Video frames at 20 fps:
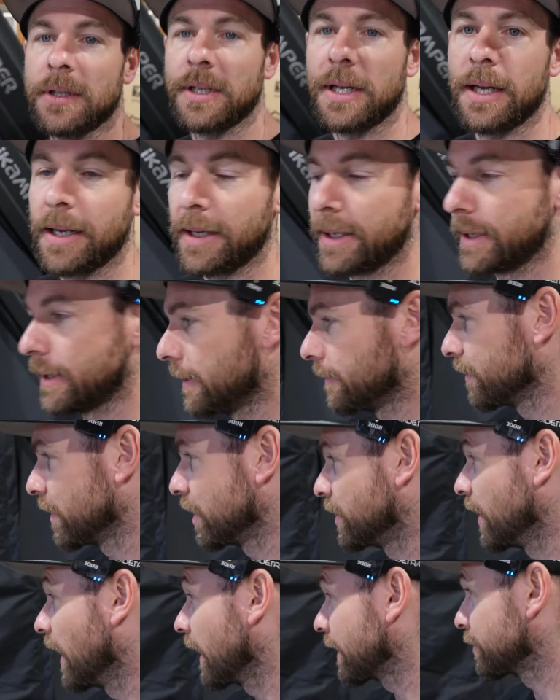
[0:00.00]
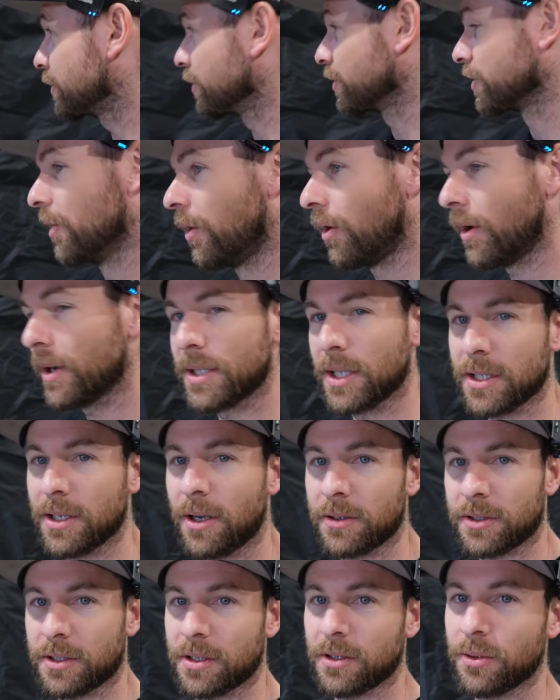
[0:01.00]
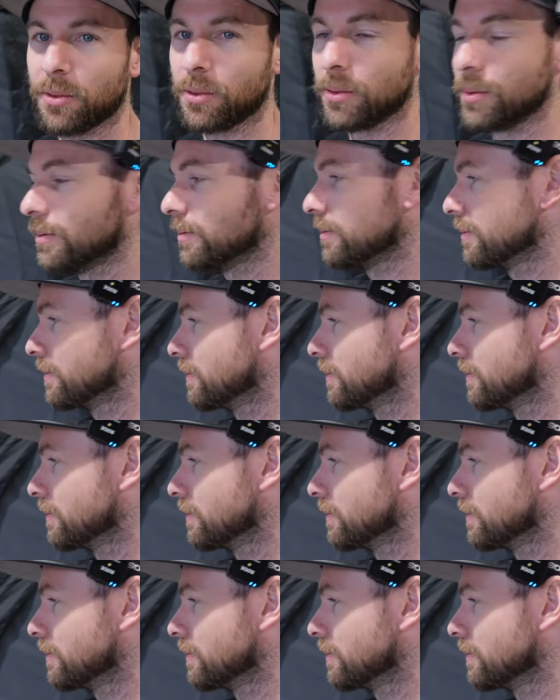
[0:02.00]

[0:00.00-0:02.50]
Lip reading: The texture's nice. It's not too.